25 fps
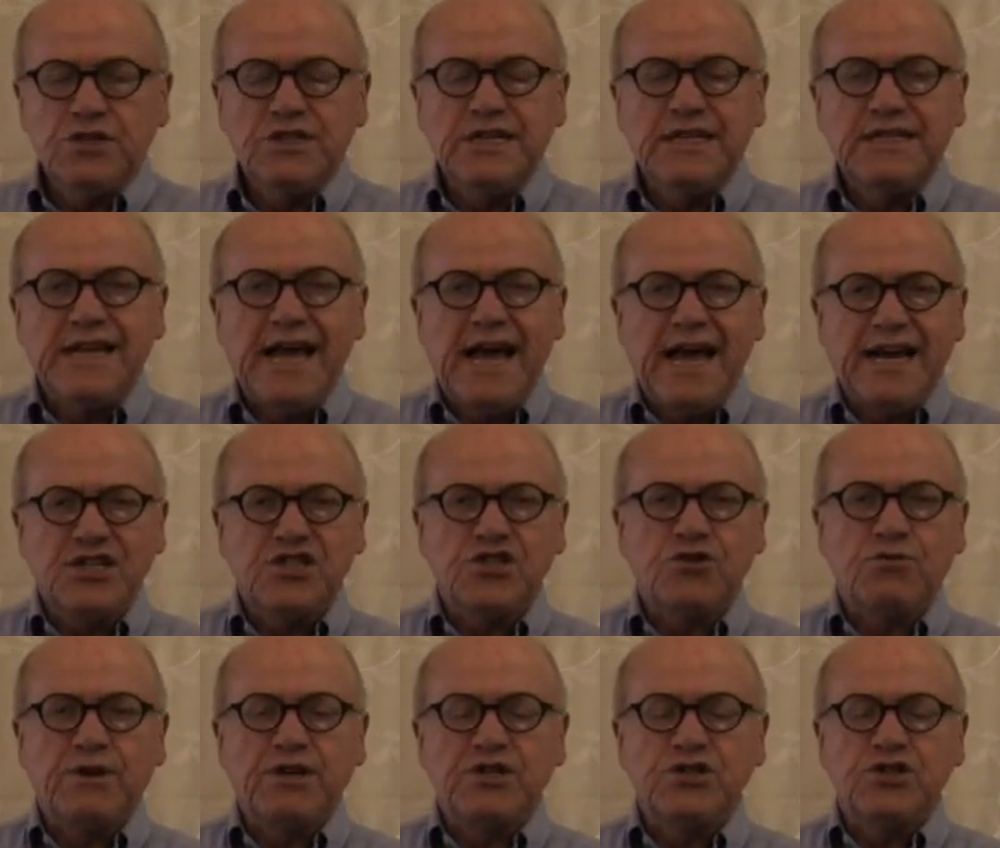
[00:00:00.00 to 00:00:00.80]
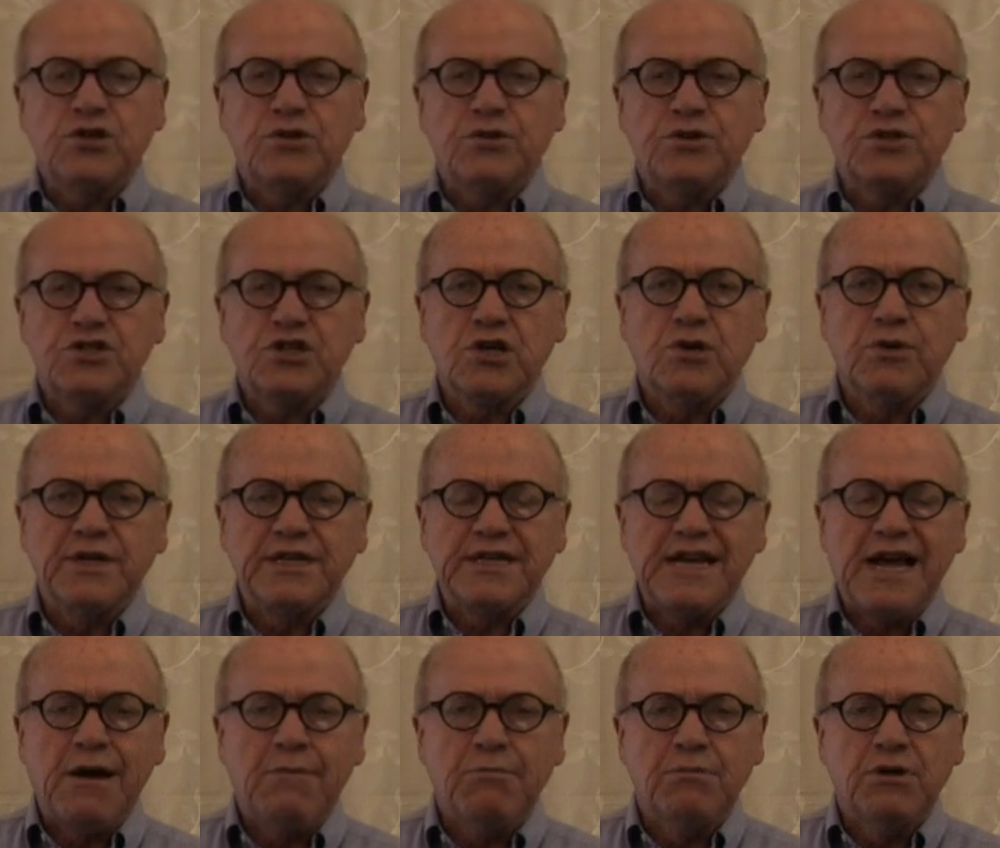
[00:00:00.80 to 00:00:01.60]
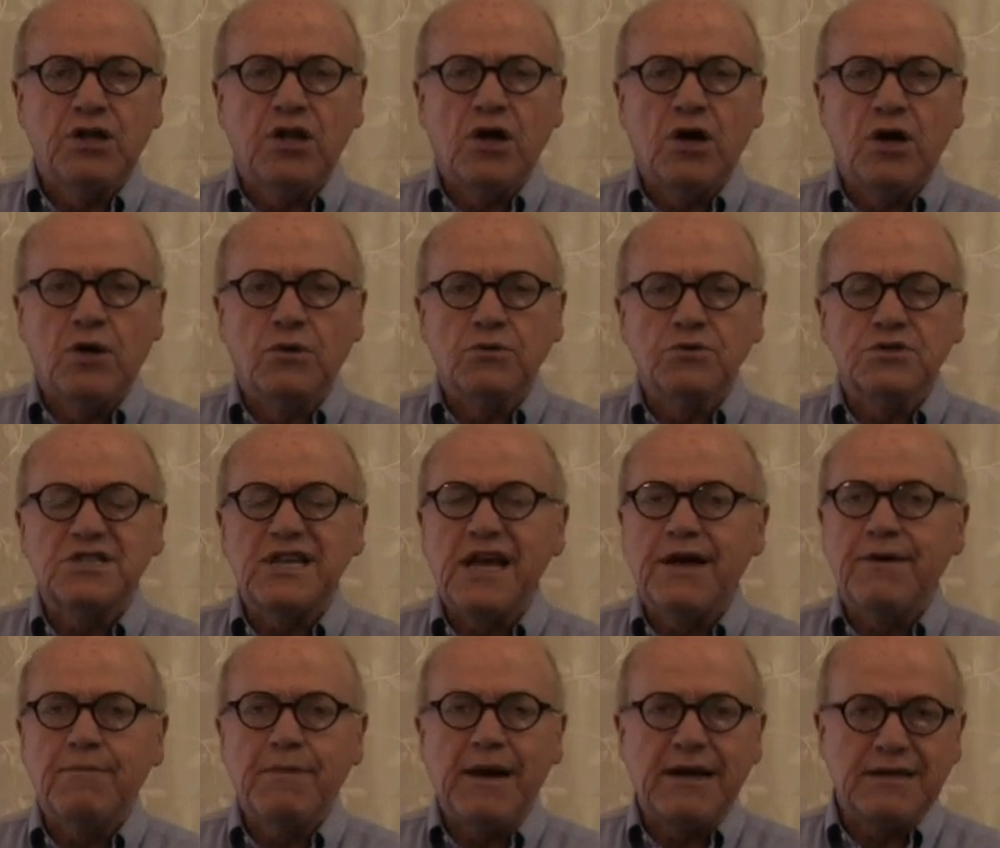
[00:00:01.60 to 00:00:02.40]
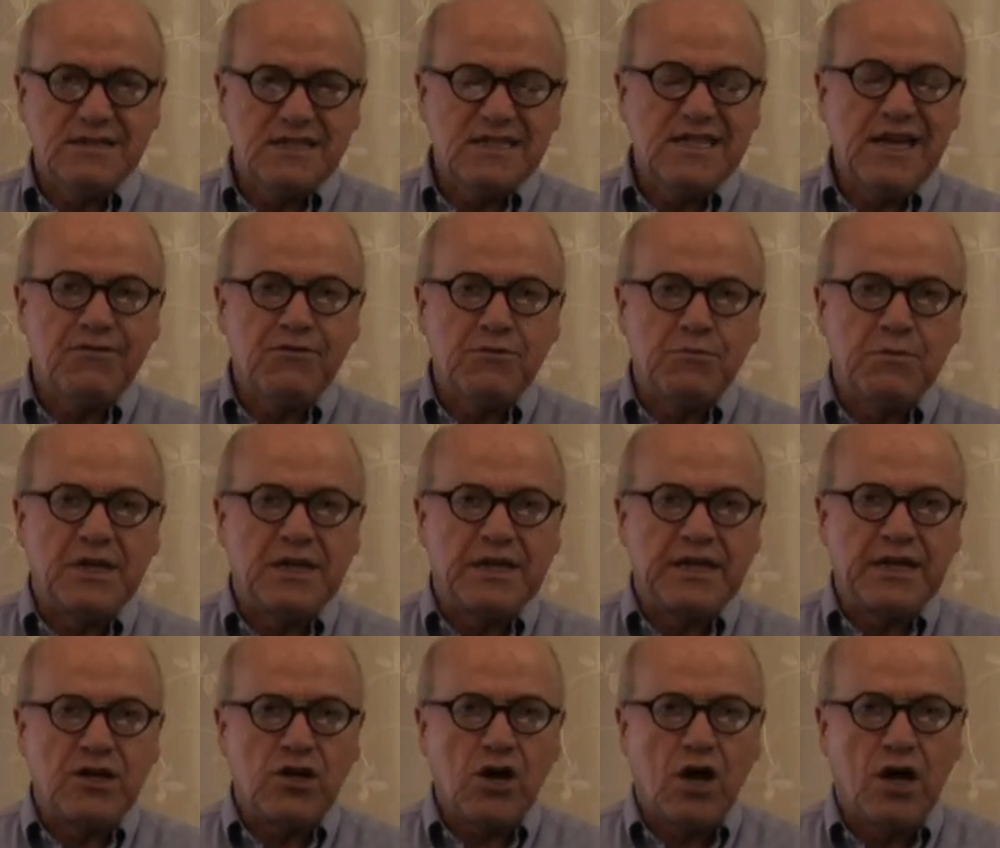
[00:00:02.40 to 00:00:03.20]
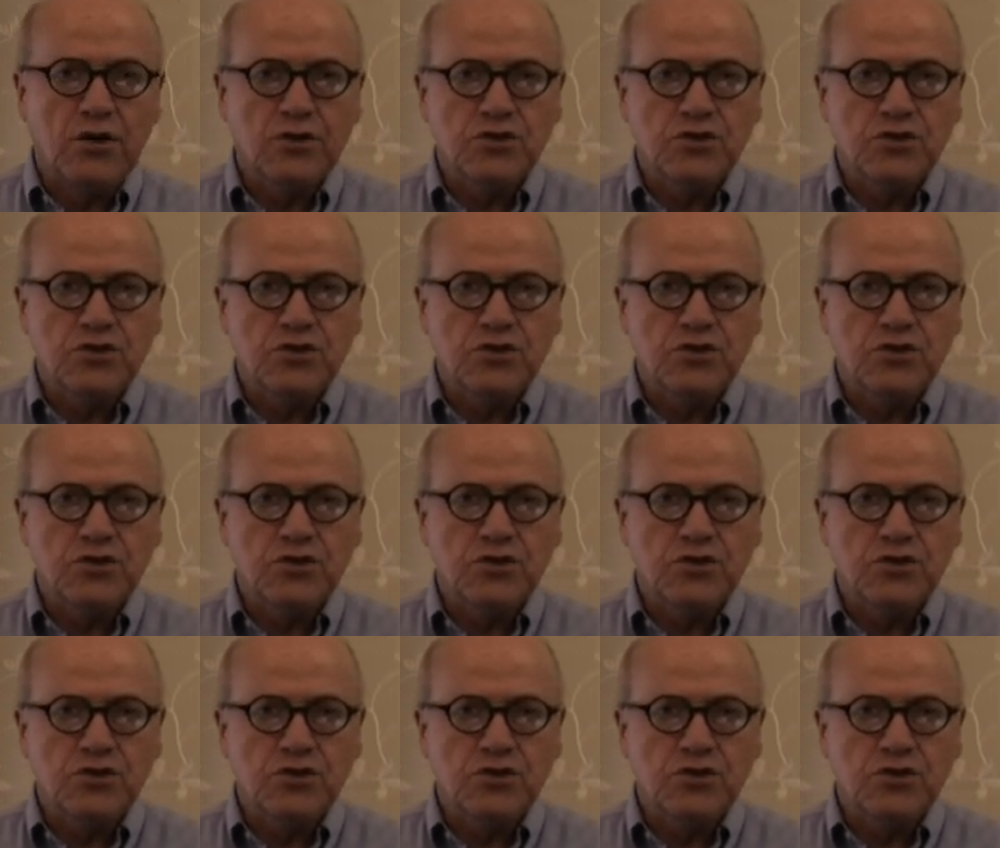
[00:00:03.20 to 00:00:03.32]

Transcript: tax threshold is going down below about $7 million.